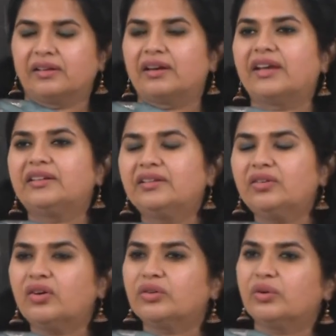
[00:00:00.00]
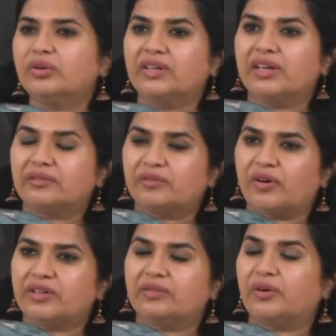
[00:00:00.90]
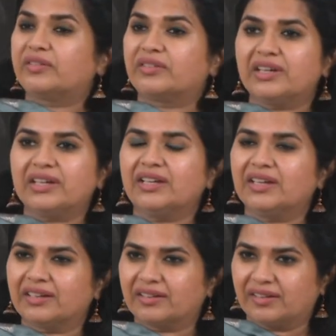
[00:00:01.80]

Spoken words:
I did not go there, for it was raining.